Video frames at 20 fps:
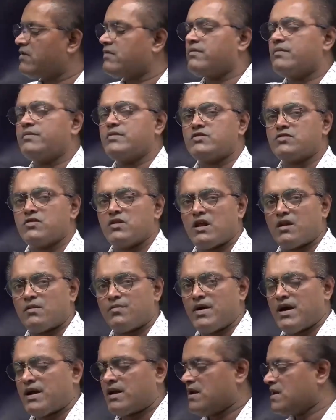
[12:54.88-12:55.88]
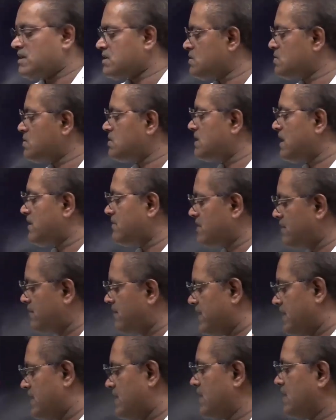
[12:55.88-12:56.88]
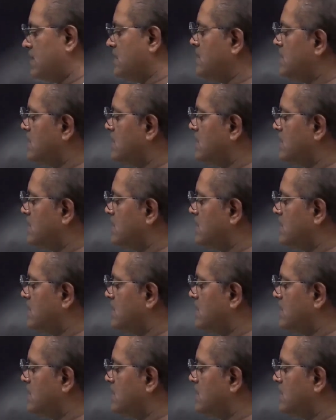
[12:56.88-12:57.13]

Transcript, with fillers: from the solar panels to drive the vehicle.